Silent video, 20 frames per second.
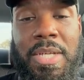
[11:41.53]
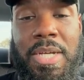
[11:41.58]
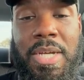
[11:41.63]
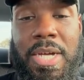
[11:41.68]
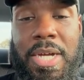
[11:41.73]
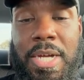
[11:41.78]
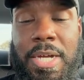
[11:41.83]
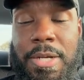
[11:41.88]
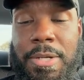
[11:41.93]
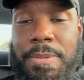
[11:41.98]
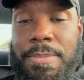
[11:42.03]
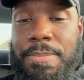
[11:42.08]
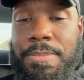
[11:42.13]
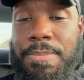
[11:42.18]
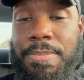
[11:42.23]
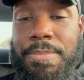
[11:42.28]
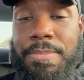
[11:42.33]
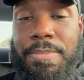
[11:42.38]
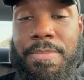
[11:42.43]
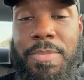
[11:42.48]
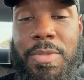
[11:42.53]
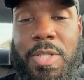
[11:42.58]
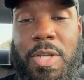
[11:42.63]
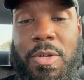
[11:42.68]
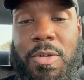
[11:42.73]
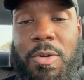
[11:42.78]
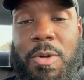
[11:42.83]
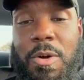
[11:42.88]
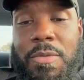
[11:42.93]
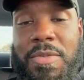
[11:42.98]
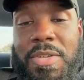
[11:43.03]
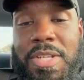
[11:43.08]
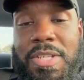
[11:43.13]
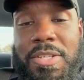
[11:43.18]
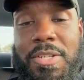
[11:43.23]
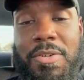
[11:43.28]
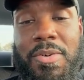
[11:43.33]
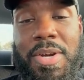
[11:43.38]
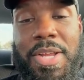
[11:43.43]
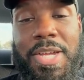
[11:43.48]
Um, turn off
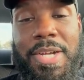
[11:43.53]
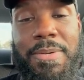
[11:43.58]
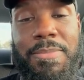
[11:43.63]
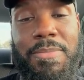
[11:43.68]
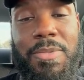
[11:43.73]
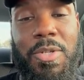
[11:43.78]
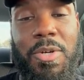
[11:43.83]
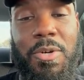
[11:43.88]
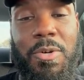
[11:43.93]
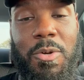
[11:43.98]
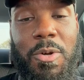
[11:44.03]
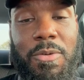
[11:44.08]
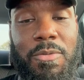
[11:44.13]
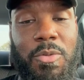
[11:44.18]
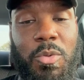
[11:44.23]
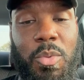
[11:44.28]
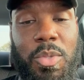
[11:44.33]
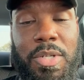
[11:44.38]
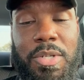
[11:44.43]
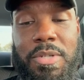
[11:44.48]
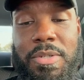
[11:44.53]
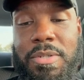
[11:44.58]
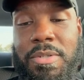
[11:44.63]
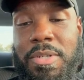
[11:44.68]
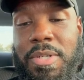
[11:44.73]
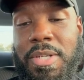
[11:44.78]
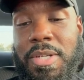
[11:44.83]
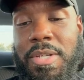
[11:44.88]
Instagram, turn off Twitter,